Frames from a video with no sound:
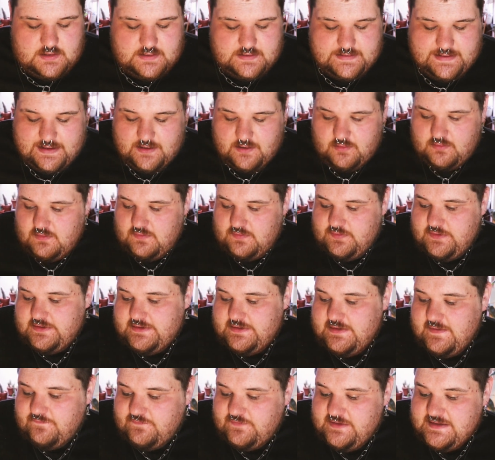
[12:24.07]
Now, the
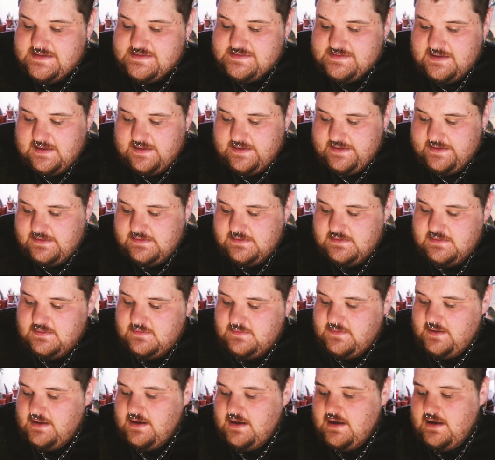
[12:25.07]
lovely
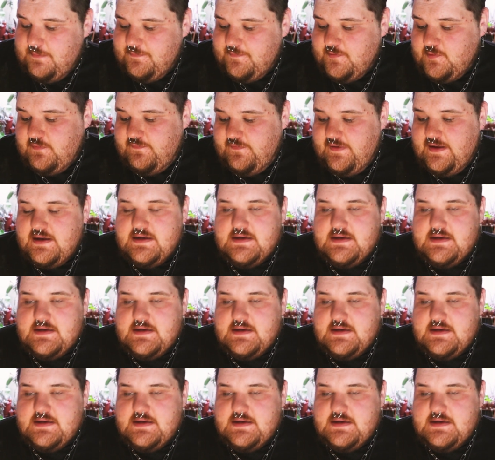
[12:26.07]
Zine that comes with